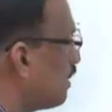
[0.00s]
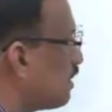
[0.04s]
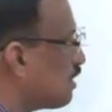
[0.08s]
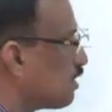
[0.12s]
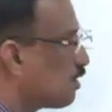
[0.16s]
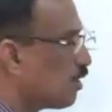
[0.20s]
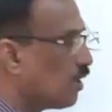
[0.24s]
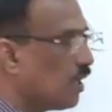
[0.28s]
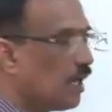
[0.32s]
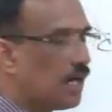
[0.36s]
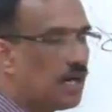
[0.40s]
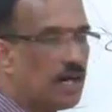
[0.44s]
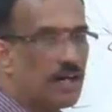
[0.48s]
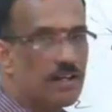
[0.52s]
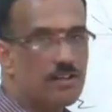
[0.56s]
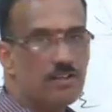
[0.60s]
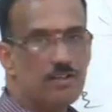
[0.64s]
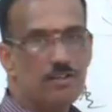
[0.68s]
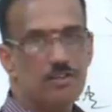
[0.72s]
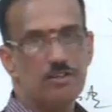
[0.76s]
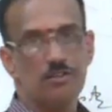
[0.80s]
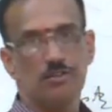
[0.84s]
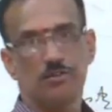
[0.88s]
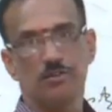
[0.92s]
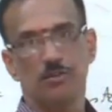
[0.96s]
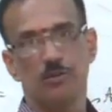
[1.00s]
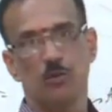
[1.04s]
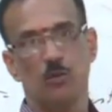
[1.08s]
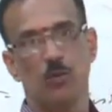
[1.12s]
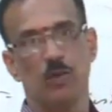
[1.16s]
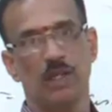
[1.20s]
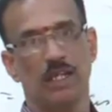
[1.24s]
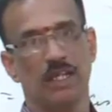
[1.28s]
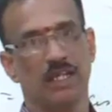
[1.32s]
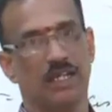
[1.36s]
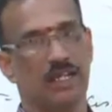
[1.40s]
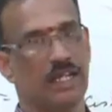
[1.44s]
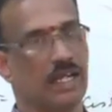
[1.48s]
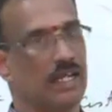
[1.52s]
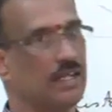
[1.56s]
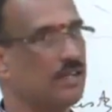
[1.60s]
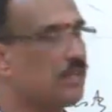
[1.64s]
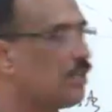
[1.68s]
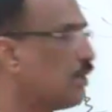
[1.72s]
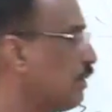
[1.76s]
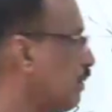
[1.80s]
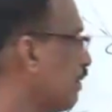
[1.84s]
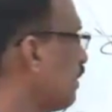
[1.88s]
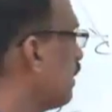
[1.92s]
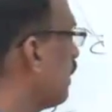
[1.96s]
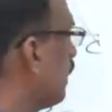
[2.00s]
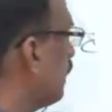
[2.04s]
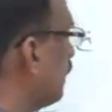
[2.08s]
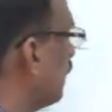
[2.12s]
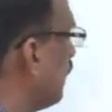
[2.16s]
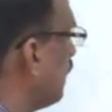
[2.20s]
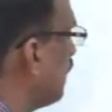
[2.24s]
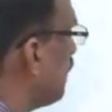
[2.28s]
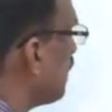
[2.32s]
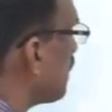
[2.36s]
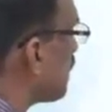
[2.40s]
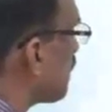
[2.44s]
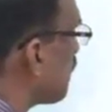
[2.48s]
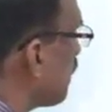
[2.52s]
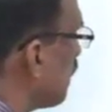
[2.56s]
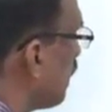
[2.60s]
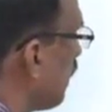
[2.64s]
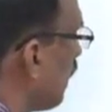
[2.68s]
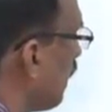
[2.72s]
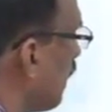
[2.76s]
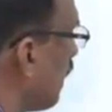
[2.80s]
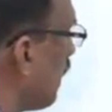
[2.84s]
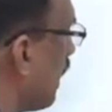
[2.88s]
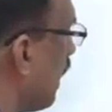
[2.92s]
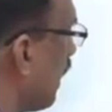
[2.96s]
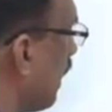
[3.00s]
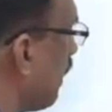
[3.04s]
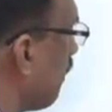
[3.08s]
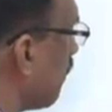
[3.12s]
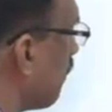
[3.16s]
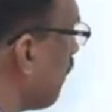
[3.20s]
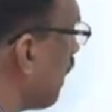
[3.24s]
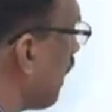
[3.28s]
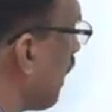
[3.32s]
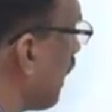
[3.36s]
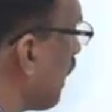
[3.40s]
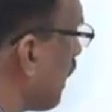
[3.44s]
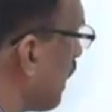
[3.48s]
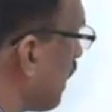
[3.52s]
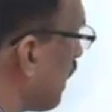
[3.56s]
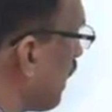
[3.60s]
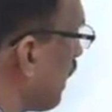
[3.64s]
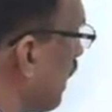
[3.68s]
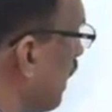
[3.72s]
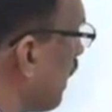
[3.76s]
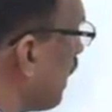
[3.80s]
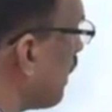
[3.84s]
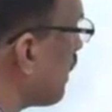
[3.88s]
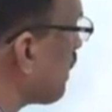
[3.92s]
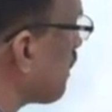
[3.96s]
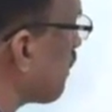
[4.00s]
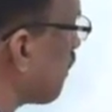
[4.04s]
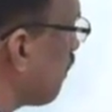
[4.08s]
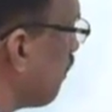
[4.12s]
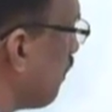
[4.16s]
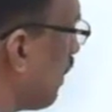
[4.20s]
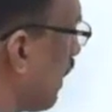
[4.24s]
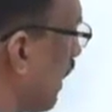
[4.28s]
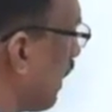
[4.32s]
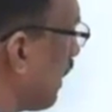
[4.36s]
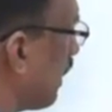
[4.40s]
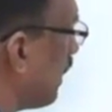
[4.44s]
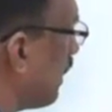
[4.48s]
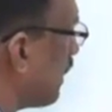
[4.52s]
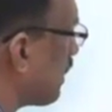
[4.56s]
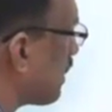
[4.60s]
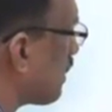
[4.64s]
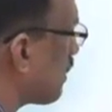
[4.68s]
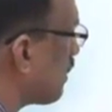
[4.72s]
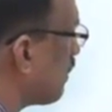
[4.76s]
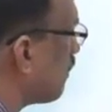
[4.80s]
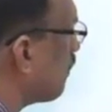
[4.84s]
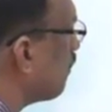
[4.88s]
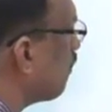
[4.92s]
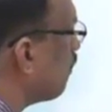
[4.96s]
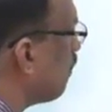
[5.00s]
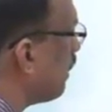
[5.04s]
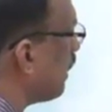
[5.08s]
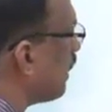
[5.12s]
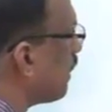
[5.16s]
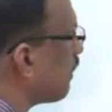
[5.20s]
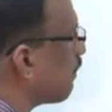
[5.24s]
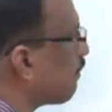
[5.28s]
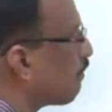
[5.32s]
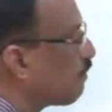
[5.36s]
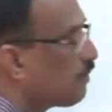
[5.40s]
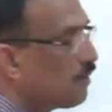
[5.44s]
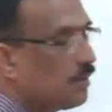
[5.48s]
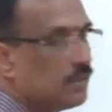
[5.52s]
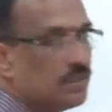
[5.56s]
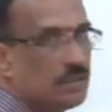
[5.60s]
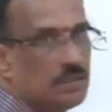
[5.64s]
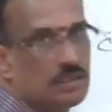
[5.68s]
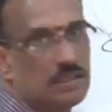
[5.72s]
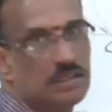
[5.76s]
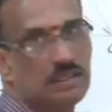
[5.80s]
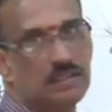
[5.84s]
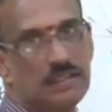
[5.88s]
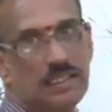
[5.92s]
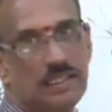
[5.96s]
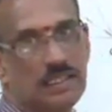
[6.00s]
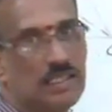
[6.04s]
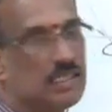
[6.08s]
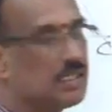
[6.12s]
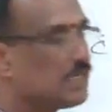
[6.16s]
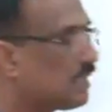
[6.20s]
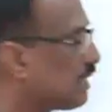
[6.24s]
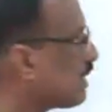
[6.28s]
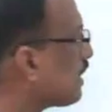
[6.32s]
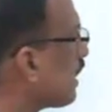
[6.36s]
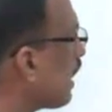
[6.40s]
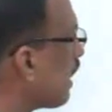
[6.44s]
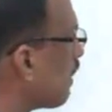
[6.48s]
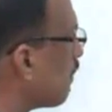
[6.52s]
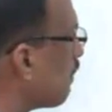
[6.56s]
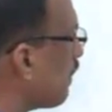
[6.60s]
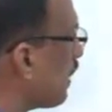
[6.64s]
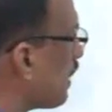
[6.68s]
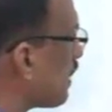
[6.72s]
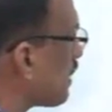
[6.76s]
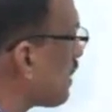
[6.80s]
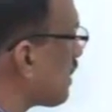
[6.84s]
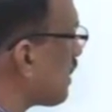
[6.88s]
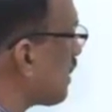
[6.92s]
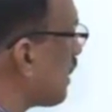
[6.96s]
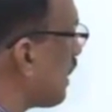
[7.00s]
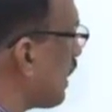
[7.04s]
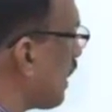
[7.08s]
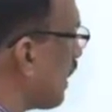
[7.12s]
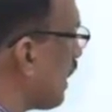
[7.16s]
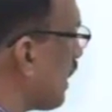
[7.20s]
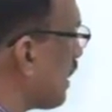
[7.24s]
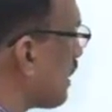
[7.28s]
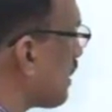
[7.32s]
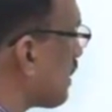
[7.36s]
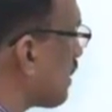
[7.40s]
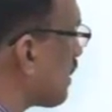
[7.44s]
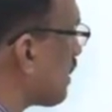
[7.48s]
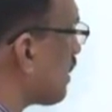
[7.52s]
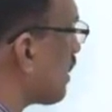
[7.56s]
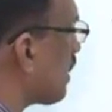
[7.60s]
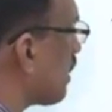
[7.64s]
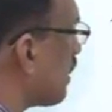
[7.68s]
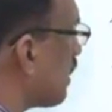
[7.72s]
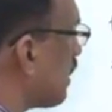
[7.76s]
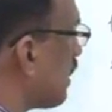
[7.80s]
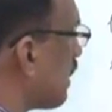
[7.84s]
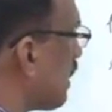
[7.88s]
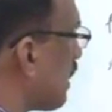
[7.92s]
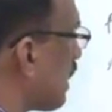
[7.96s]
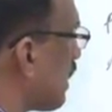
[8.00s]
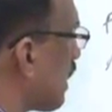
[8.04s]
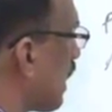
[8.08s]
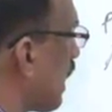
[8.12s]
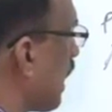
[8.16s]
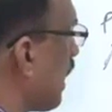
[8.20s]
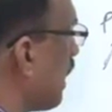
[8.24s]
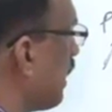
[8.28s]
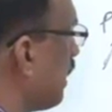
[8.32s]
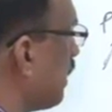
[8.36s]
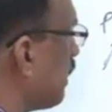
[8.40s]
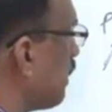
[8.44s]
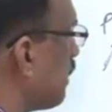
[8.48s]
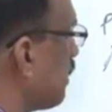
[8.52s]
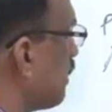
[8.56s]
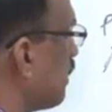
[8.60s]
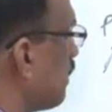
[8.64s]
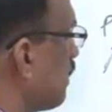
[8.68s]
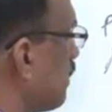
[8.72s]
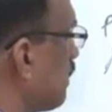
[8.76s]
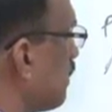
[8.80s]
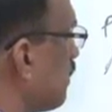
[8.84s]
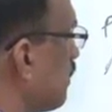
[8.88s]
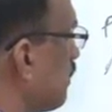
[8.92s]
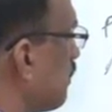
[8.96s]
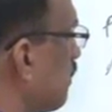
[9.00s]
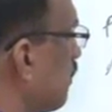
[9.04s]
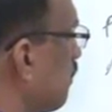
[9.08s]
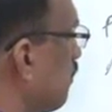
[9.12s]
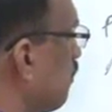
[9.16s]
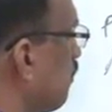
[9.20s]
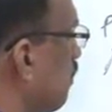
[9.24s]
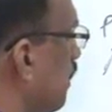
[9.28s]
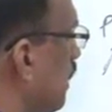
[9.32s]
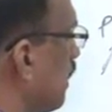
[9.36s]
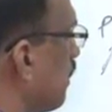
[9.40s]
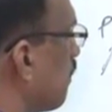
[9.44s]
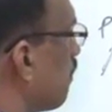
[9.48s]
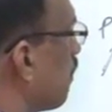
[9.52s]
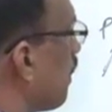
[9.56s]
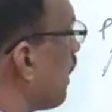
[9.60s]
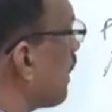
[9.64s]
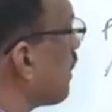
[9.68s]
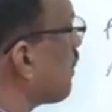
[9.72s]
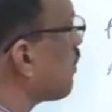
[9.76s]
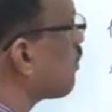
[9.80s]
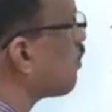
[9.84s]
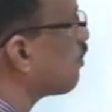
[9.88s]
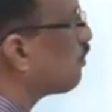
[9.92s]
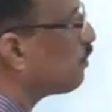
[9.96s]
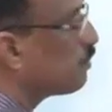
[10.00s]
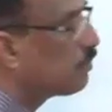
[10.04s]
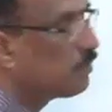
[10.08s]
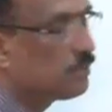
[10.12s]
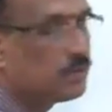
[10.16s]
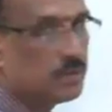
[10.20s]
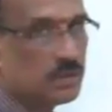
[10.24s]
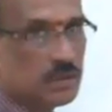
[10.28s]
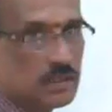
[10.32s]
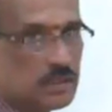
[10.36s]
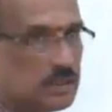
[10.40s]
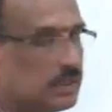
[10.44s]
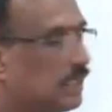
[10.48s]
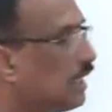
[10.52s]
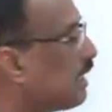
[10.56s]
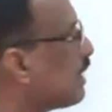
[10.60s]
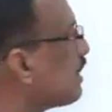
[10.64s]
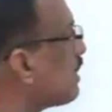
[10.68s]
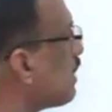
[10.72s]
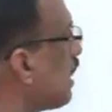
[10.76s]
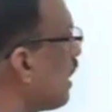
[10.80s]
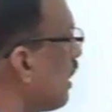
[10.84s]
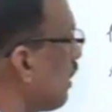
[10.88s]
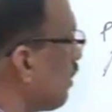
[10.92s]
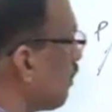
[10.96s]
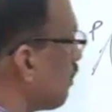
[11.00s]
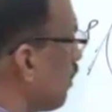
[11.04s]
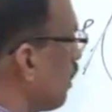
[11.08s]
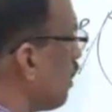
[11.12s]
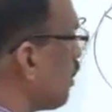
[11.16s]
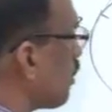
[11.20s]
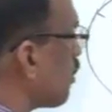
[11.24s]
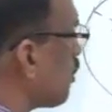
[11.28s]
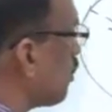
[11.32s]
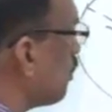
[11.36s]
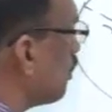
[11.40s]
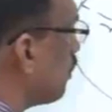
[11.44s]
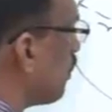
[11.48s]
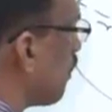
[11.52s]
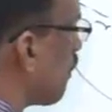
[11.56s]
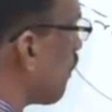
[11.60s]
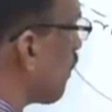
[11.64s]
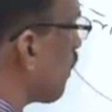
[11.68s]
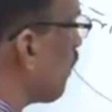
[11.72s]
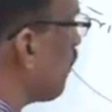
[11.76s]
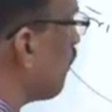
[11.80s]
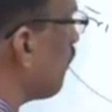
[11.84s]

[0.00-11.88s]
So, R2 we get, that is del by S minus B, that is same as S tan B by 2, that is equal to